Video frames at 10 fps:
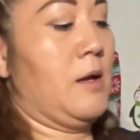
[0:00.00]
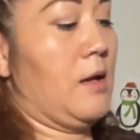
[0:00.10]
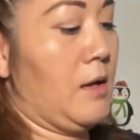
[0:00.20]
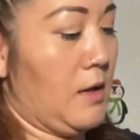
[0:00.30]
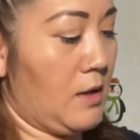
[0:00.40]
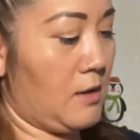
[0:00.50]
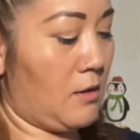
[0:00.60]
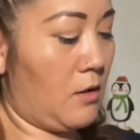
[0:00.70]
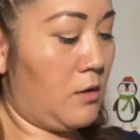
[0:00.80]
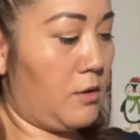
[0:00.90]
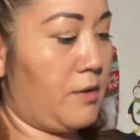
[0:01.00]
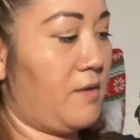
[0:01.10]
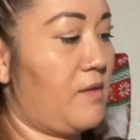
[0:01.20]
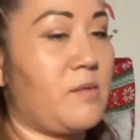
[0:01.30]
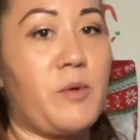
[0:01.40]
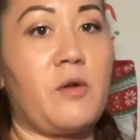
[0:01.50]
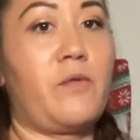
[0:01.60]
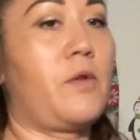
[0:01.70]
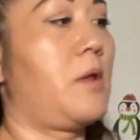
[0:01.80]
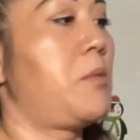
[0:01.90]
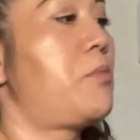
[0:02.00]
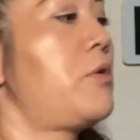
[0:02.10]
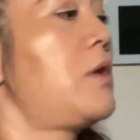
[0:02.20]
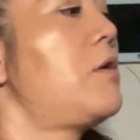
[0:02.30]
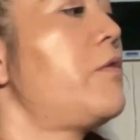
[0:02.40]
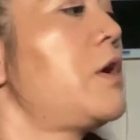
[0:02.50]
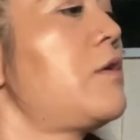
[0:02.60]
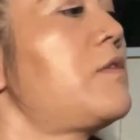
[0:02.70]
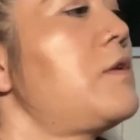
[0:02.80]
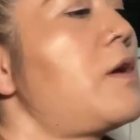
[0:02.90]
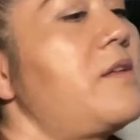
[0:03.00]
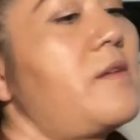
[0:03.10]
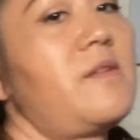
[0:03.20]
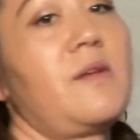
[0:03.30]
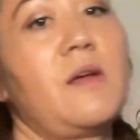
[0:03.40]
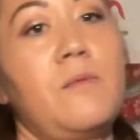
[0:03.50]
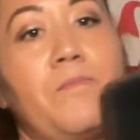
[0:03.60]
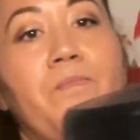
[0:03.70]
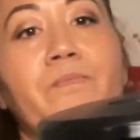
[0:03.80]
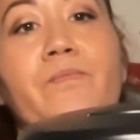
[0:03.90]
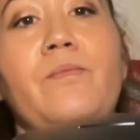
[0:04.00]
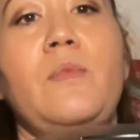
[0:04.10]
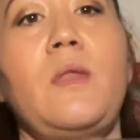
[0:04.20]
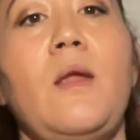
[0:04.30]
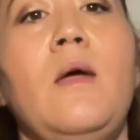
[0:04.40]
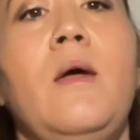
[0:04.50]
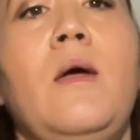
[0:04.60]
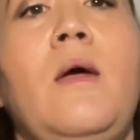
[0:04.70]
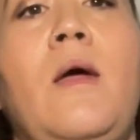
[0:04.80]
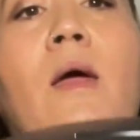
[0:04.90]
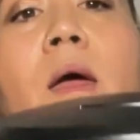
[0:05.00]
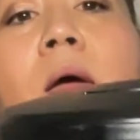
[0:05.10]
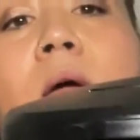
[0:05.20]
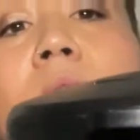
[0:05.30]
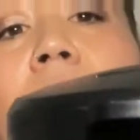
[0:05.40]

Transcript: And oh, this is beautiful. Let me pull it over here so you guys can see it. And